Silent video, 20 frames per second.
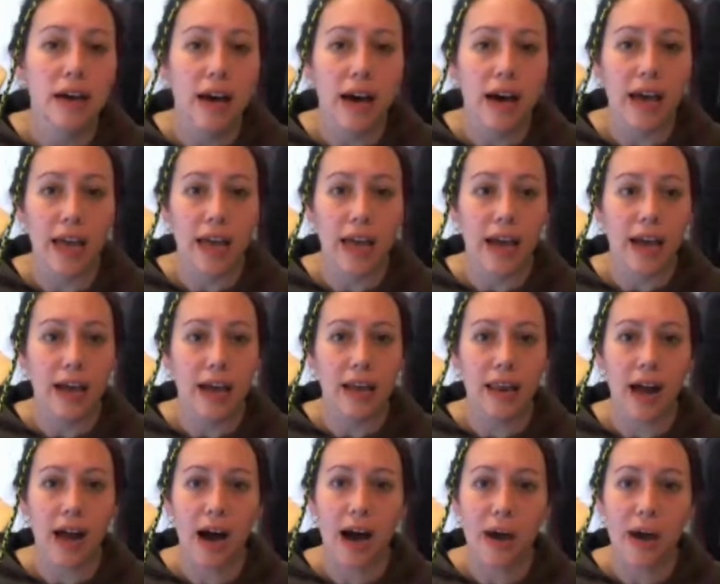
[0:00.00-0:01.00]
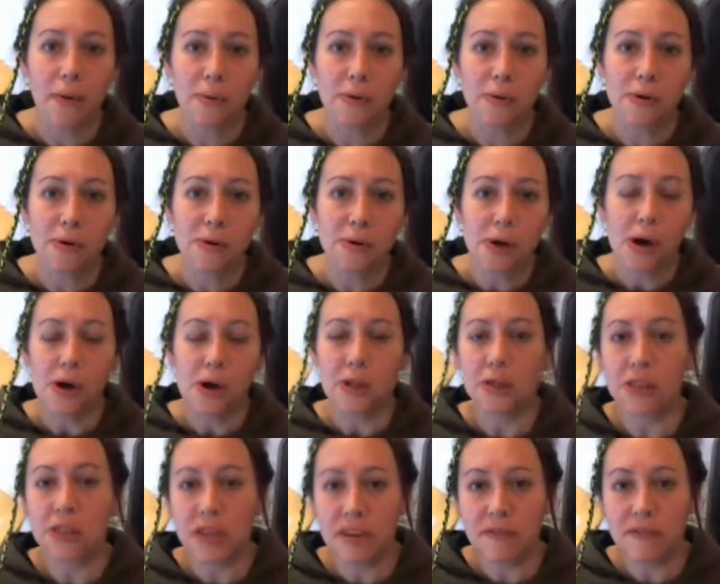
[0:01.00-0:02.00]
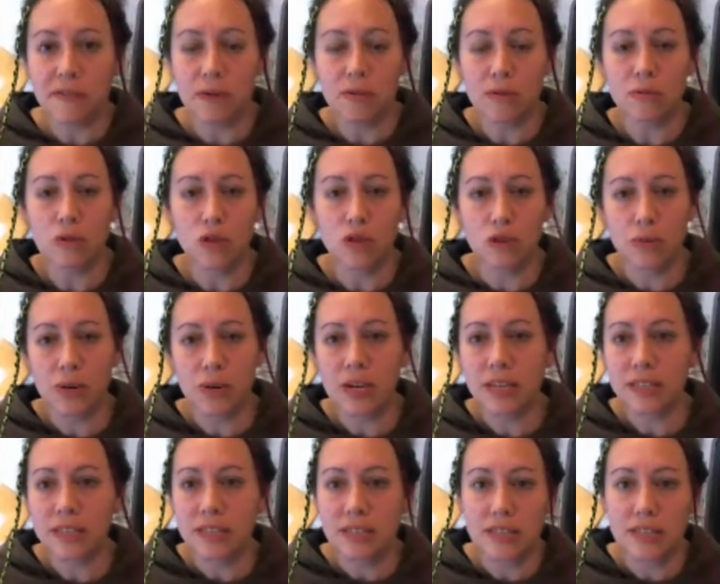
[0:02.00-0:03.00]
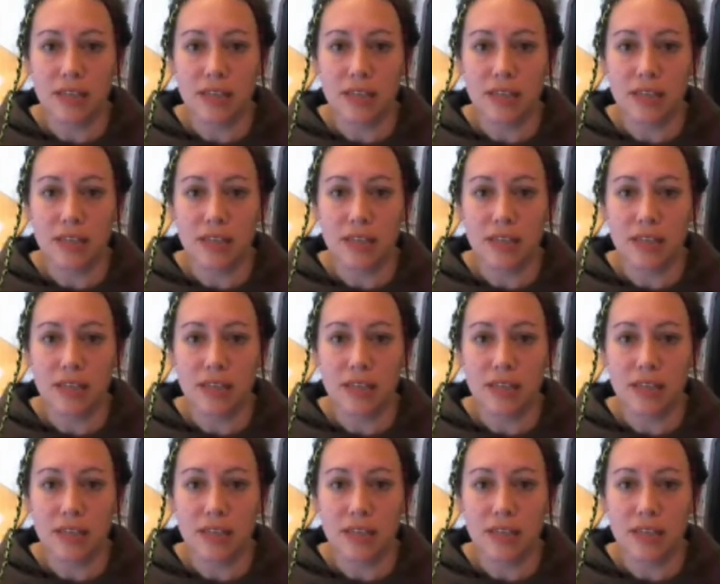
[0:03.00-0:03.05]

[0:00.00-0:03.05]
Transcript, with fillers: And I will leave you to it.